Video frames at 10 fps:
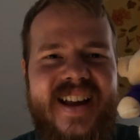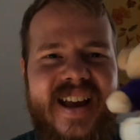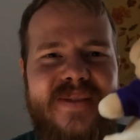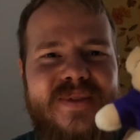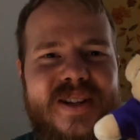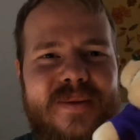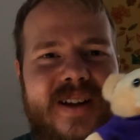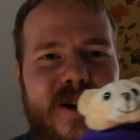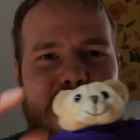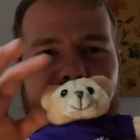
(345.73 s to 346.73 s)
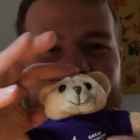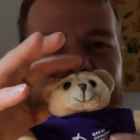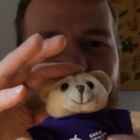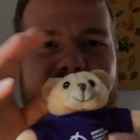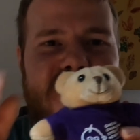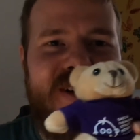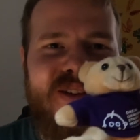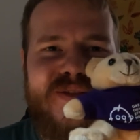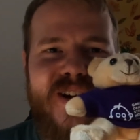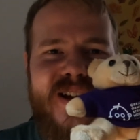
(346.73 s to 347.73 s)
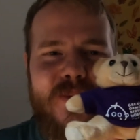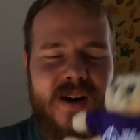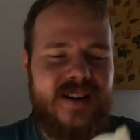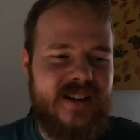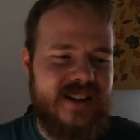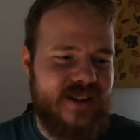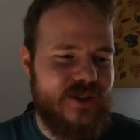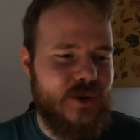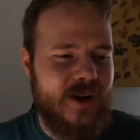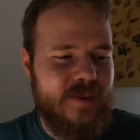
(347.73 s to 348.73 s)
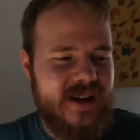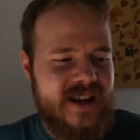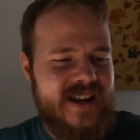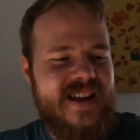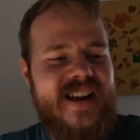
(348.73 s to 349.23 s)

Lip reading: get him a little bike helmet if I can find one, and he can join me.